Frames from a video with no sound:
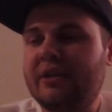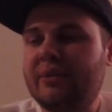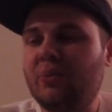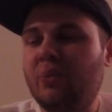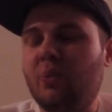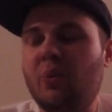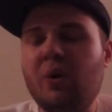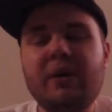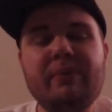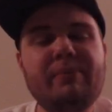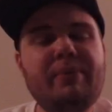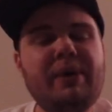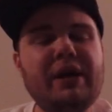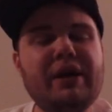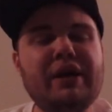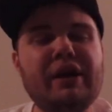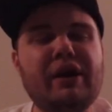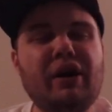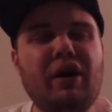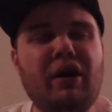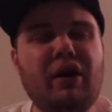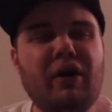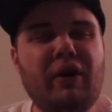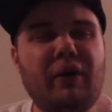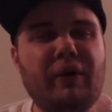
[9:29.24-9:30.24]
want to be
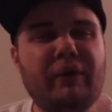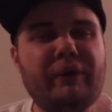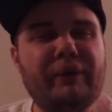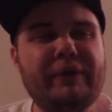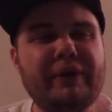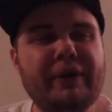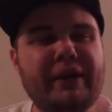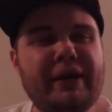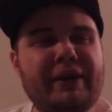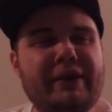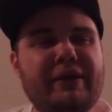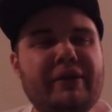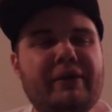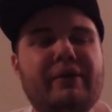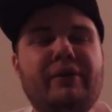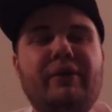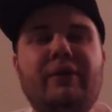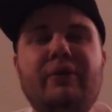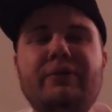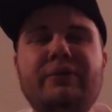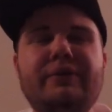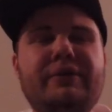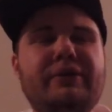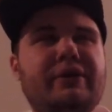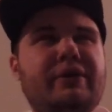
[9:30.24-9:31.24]
engulfed in the
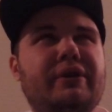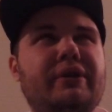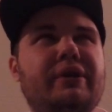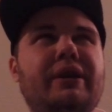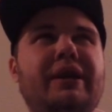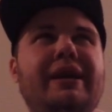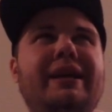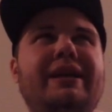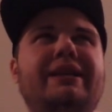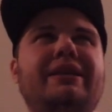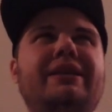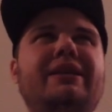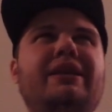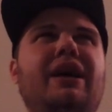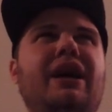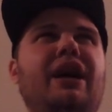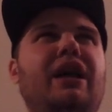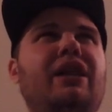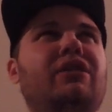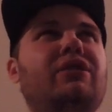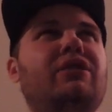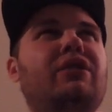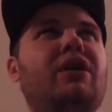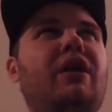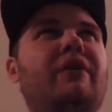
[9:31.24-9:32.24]
culture, and I
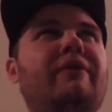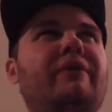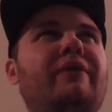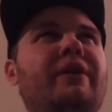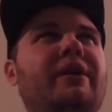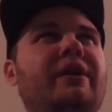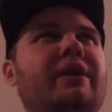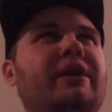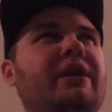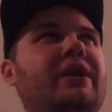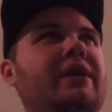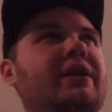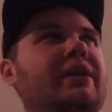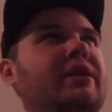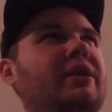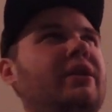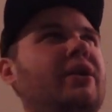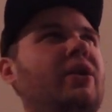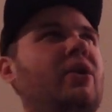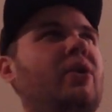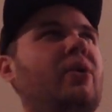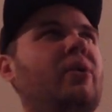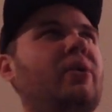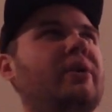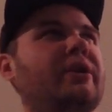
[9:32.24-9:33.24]
love it.
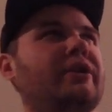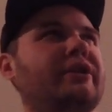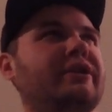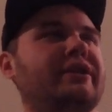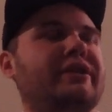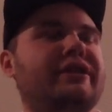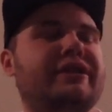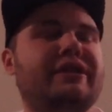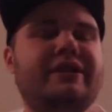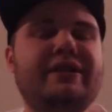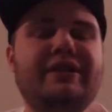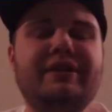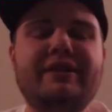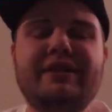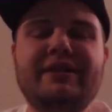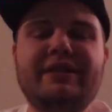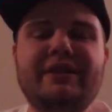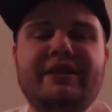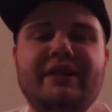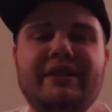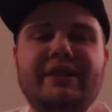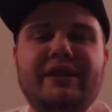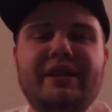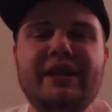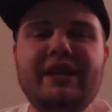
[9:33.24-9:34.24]
It's
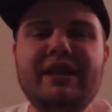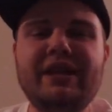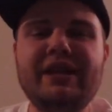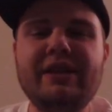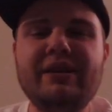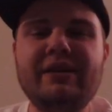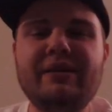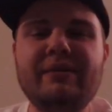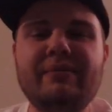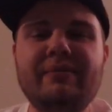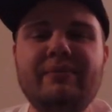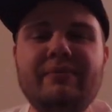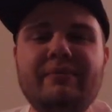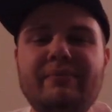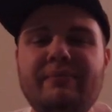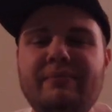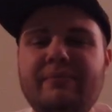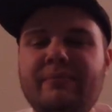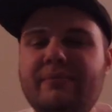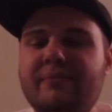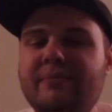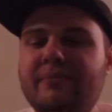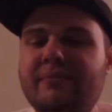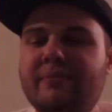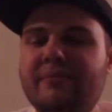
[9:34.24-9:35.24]
just, EDM
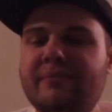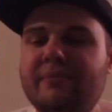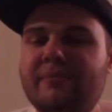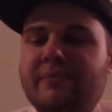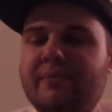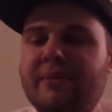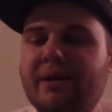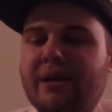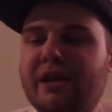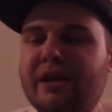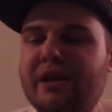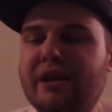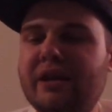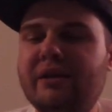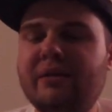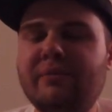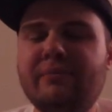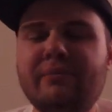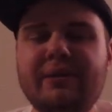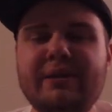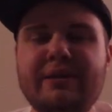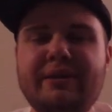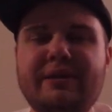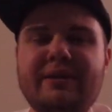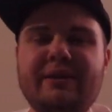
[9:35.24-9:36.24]

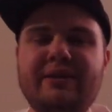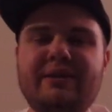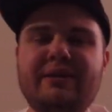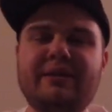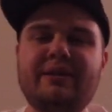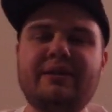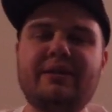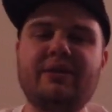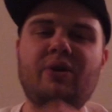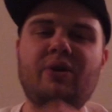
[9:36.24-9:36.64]
is just